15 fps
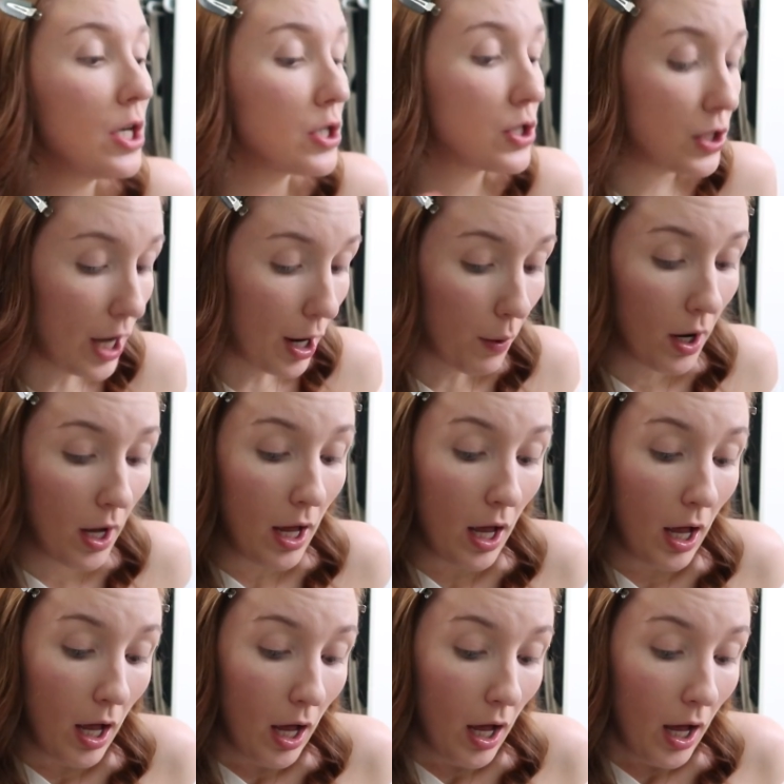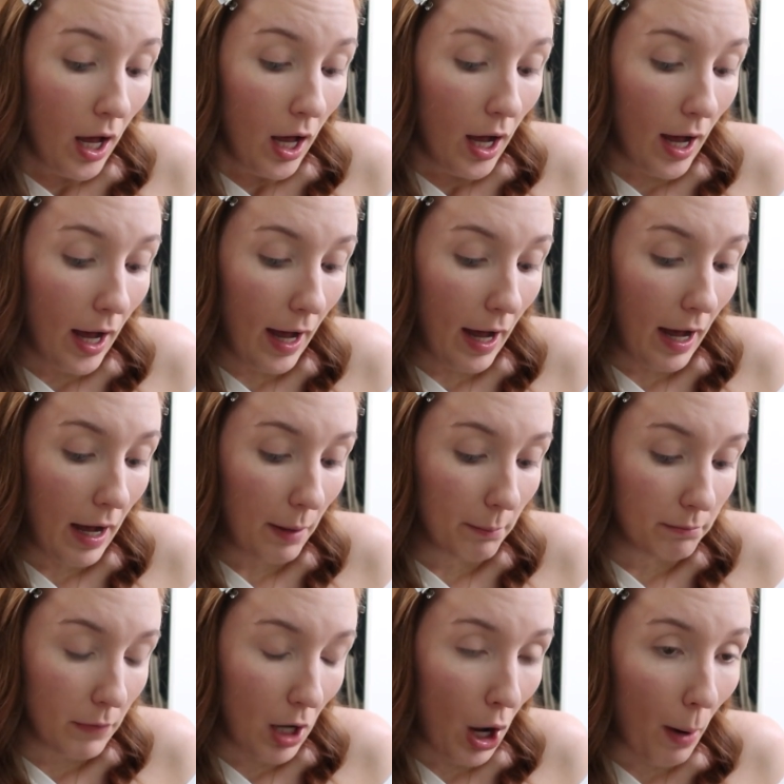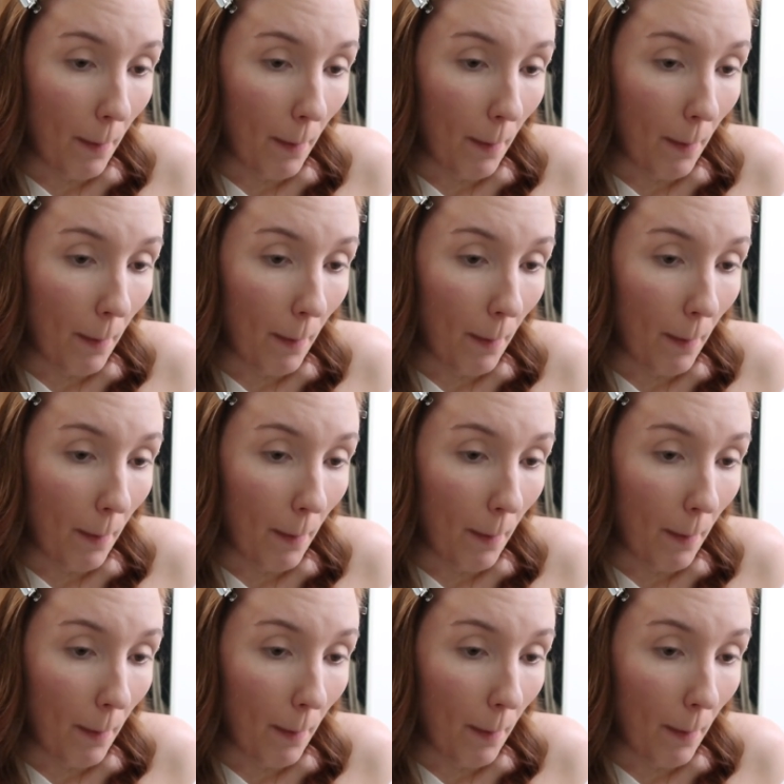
So, um,